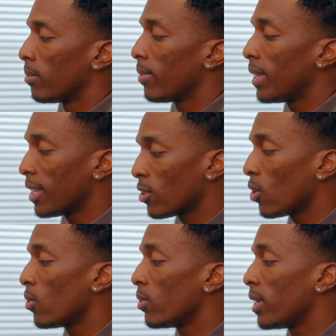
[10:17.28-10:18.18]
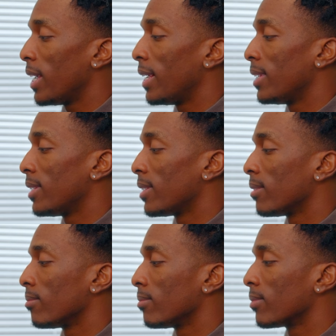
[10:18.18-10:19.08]
this node
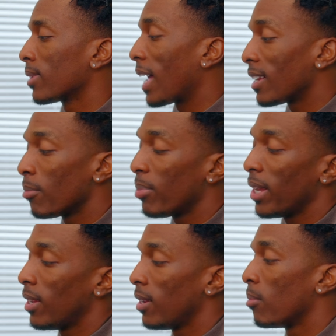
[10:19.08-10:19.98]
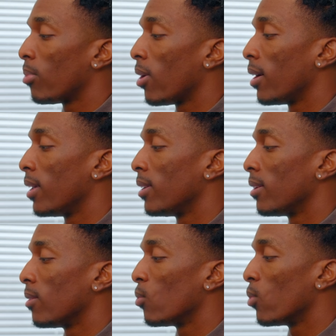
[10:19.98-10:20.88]
is kind of dependent
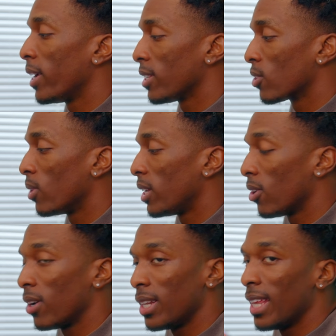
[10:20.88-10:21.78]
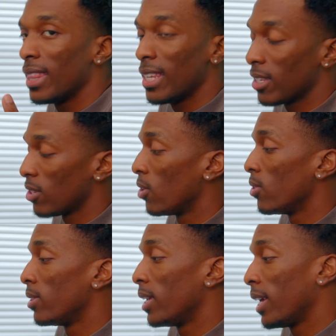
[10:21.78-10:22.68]
upon what is going on in this
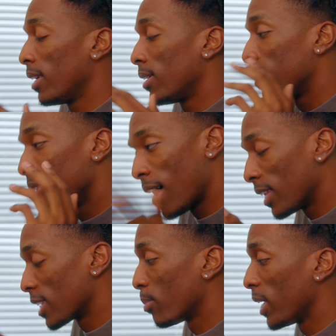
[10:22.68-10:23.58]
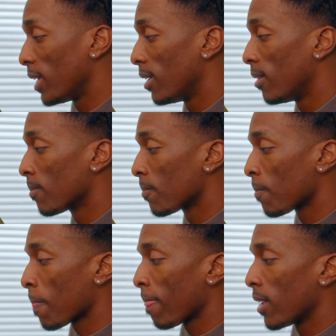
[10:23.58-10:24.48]
node, and I'll explain it.
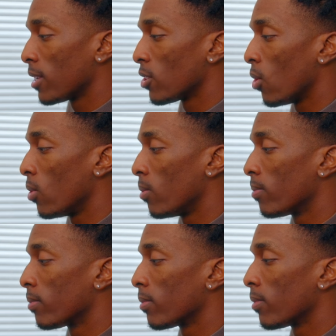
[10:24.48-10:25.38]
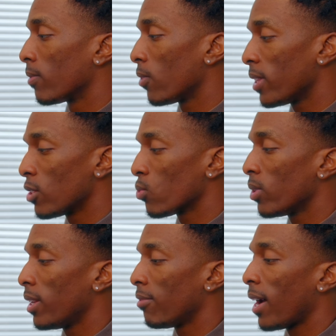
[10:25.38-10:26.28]
So for this
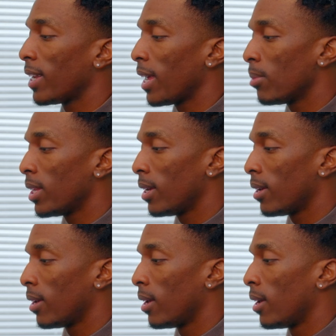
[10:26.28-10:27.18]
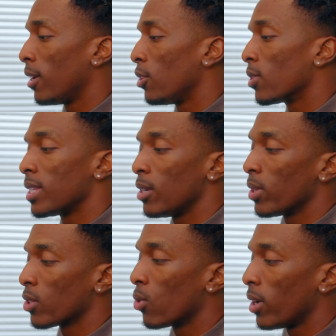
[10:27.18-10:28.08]
one, if I enable it, you can see
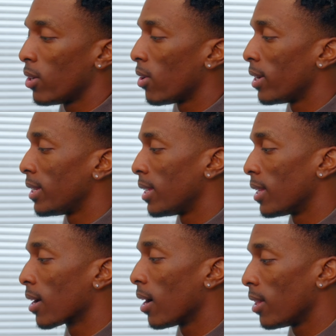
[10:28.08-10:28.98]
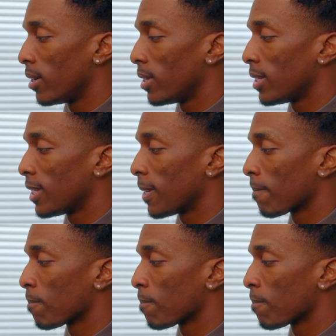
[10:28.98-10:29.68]
what's going on to the colors.